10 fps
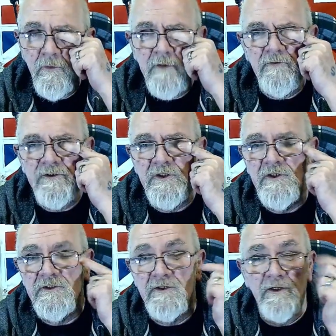we
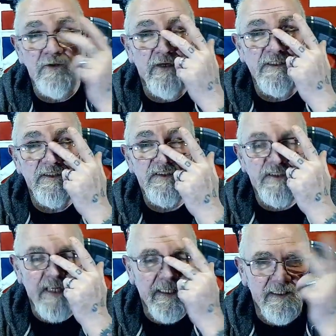return to the great
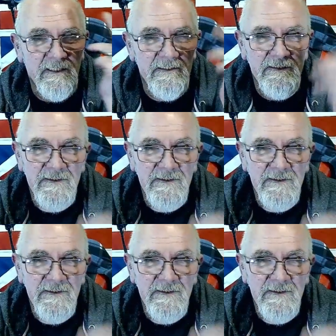stink